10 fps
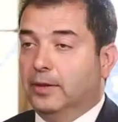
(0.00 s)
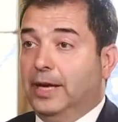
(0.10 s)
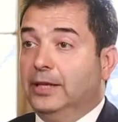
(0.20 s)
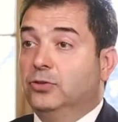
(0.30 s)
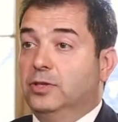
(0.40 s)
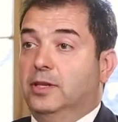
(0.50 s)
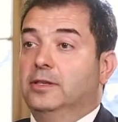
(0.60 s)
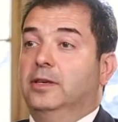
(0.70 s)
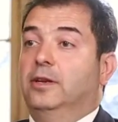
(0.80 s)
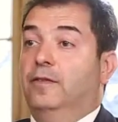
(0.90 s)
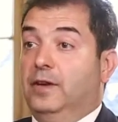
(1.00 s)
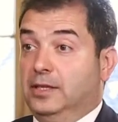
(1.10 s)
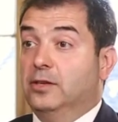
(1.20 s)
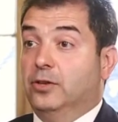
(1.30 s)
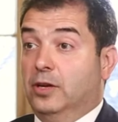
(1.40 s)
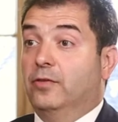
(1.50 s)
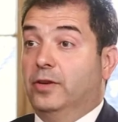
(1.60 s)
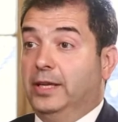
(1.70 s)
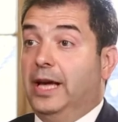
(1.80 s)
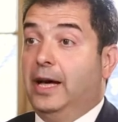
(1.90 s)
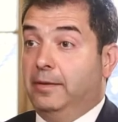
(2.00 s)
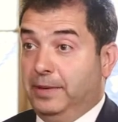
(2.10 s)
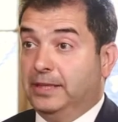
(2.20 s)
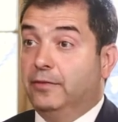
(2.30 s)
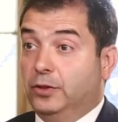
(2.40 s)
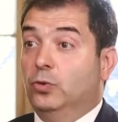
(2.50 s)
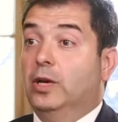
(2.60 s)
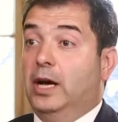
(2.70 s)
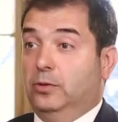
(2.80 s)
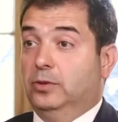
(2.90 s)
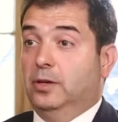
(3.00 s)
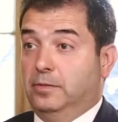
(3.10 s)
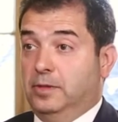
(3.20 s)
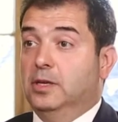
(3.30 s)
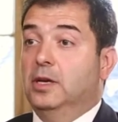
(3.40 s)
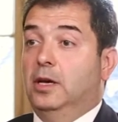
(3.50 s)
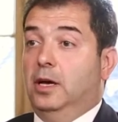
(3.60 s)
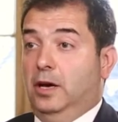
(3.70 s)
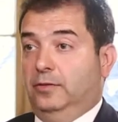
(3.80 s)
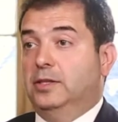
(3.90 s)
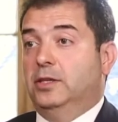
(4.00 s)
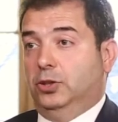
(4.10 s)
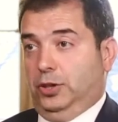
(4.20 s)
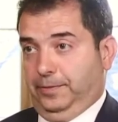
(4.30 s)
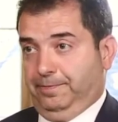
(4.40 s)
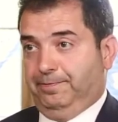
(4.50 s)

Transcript: That results in faster recovery and better visual outcomes of the surgery.